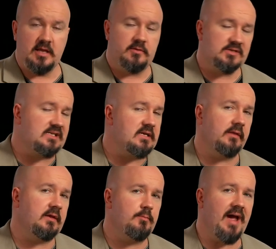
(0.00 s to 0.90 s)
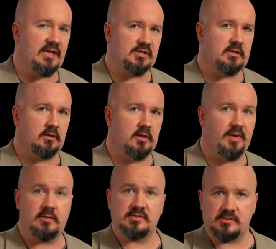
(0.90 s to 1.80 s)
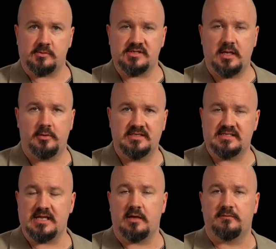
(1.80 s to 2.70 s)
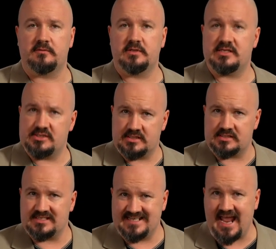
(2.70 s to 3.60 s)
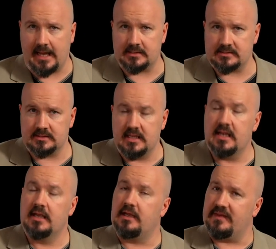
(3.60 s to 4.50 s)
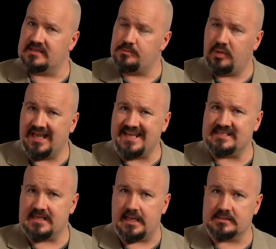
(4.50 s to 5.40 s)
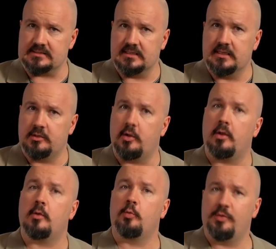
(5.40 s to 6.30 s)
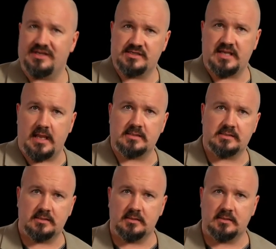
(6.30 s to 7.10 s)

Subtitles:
There's nothing magical about source code itself. It's just text, and that's plain text, not rich text.